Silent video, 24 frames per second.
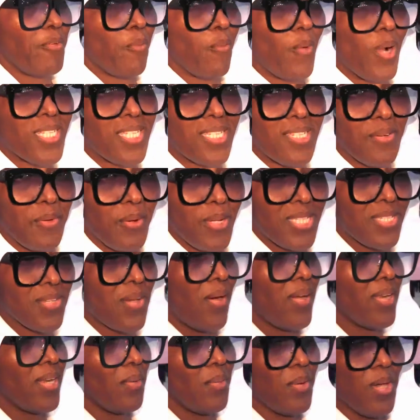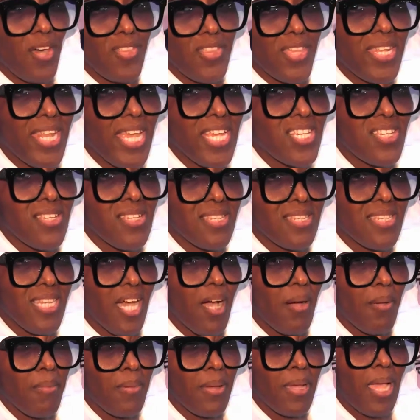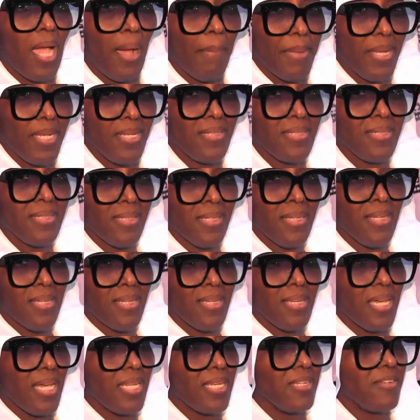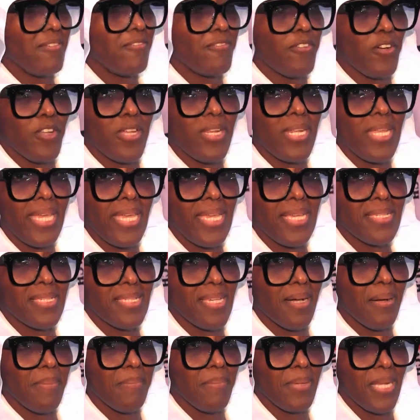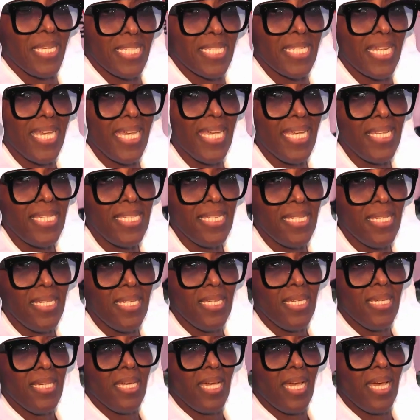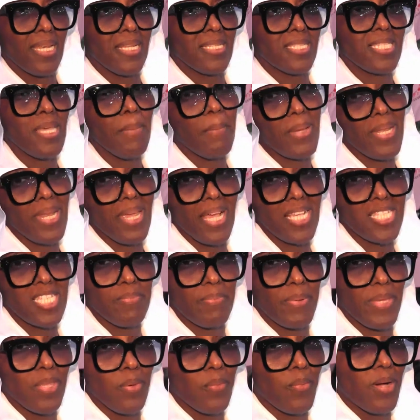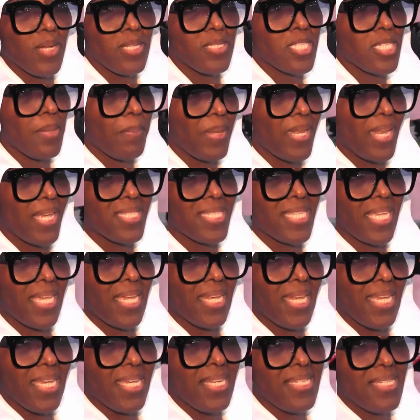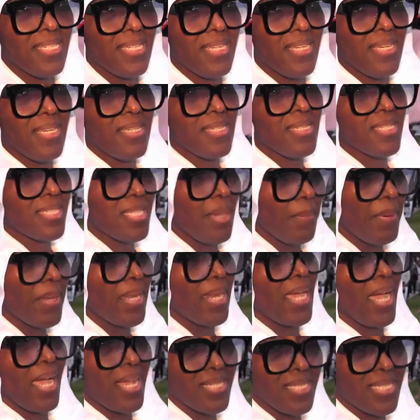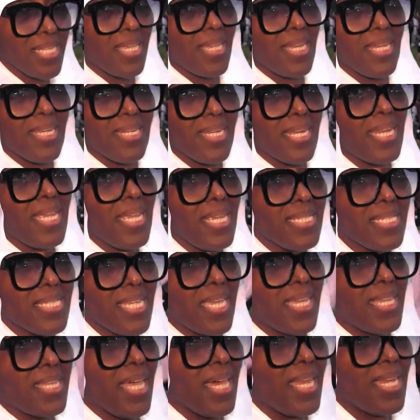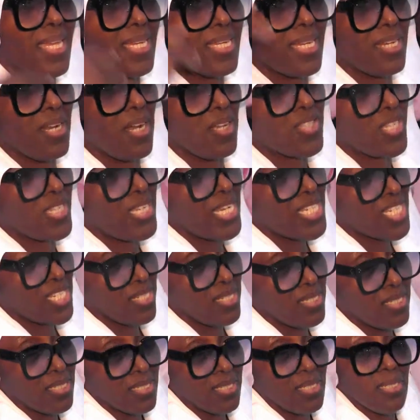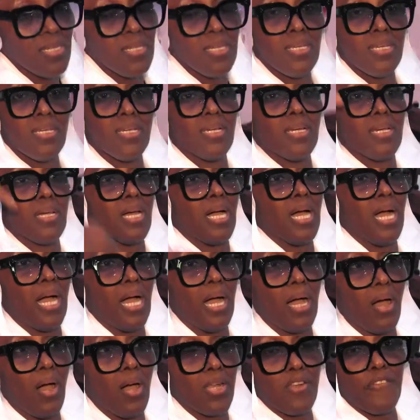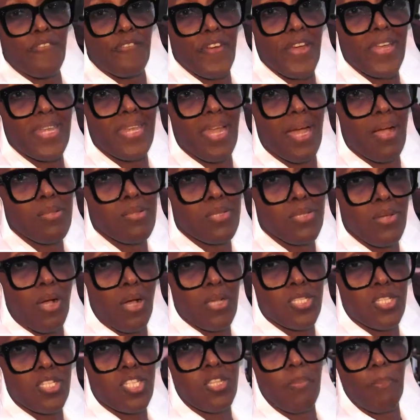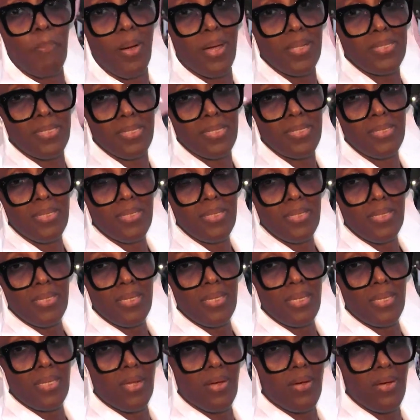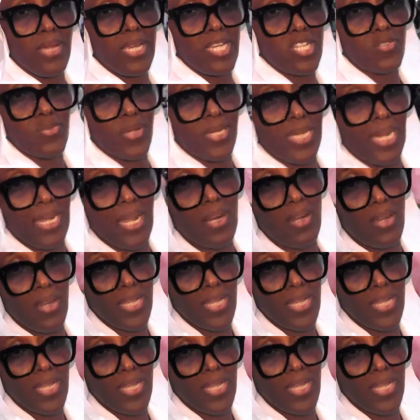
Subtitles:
you watch what's going on with other nations now coming and then following his lead, and somebody has to be the one, somebody has to take a lead, and he's taking that lead, and other nations are afraid now to also support, you know, Israel, and